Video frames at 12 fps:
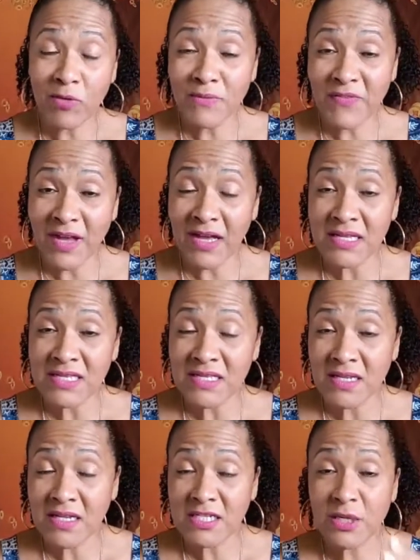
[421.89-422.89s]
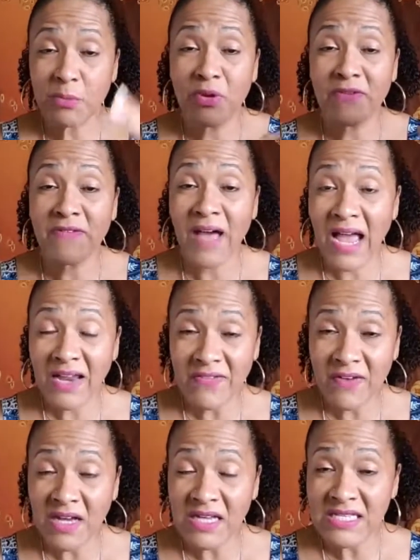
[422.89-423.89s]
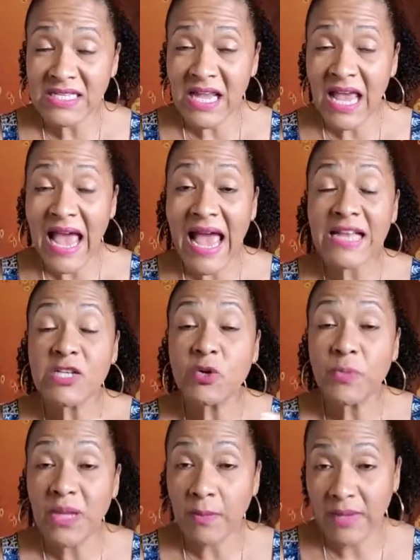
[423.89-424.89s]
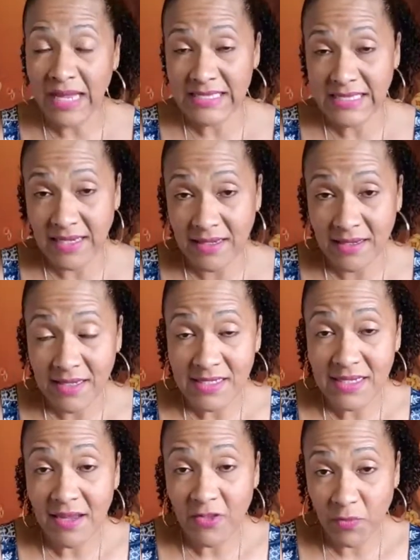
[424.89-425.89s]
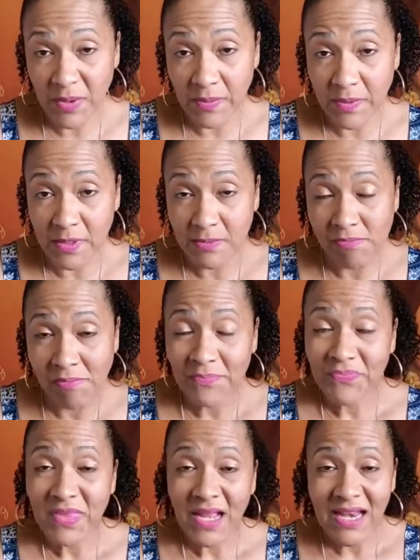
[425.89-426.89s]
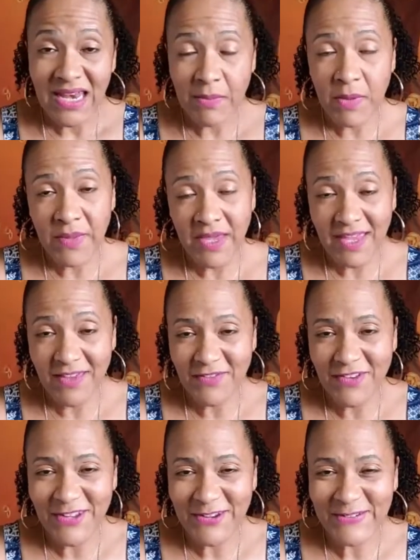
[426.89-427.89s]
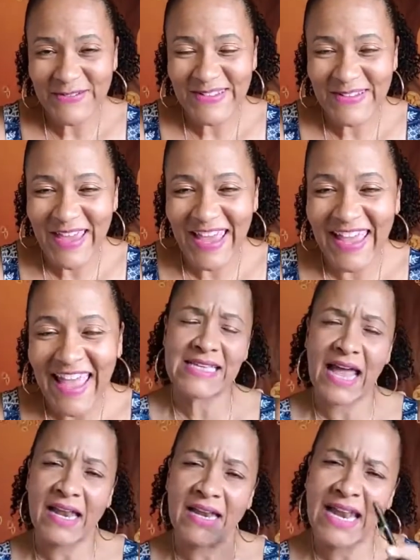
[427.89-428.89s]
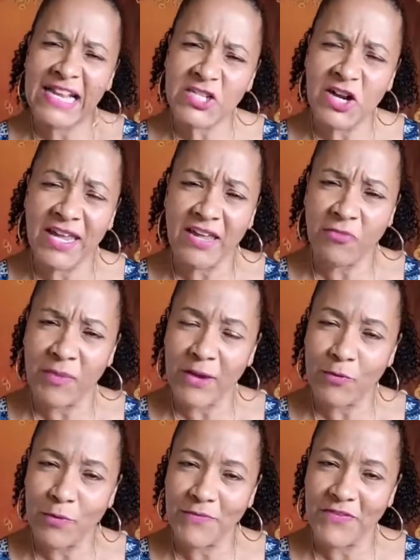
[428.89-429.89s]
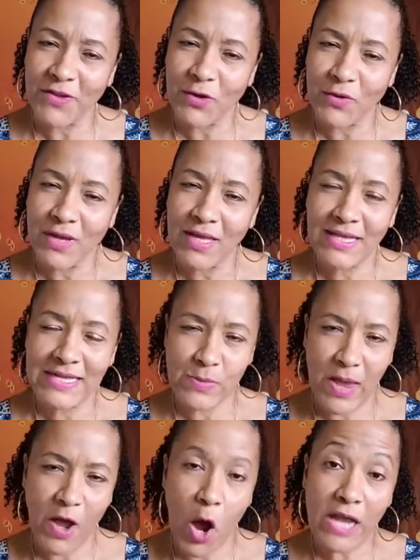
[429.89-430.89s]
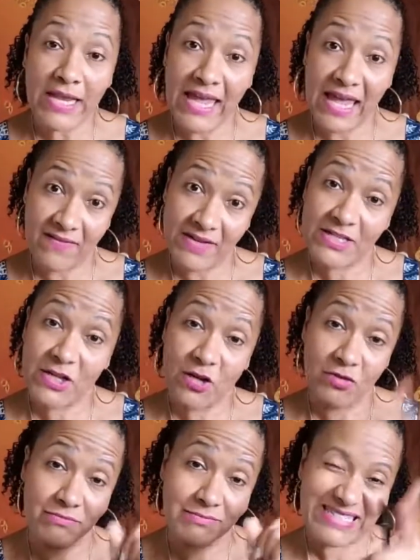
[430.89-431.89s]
room for us, to provide for us, and to be a blessing to other people. Let me be a gift to you, okay? And let your gift make room for you. That's why God gave it to you.